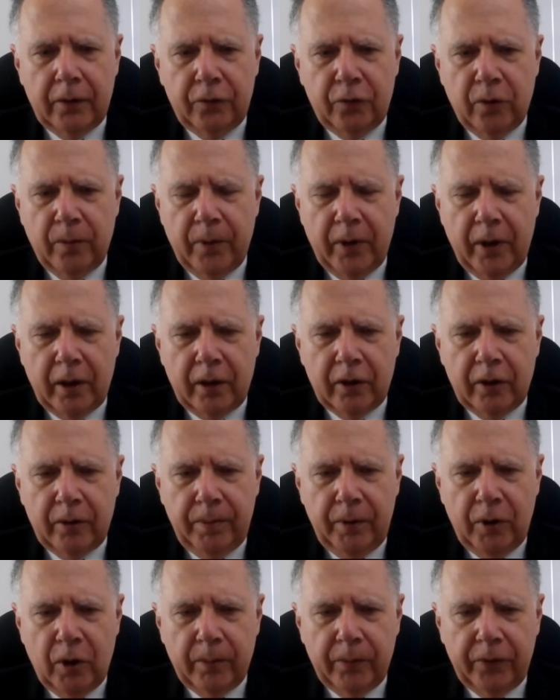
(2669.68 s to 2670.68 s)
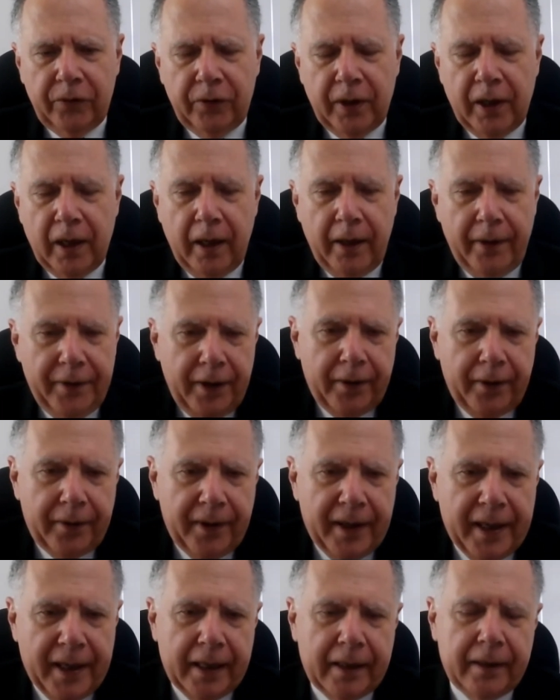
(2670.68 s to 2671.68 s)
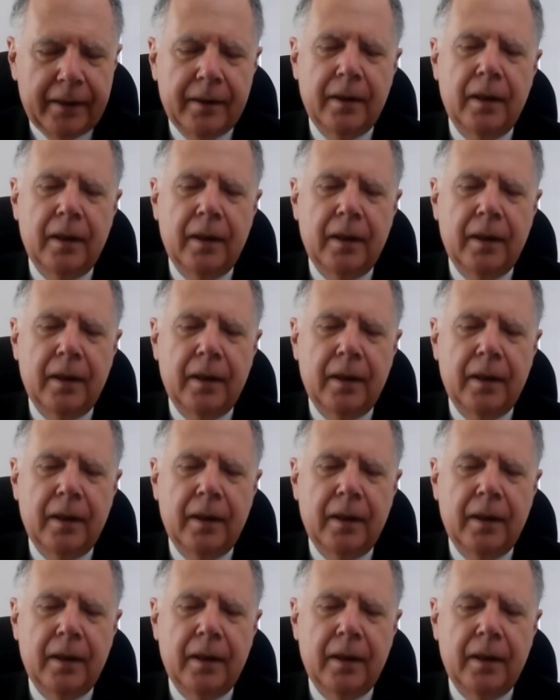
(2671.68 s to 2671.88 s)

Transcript: to American diplomacy. On the other hand,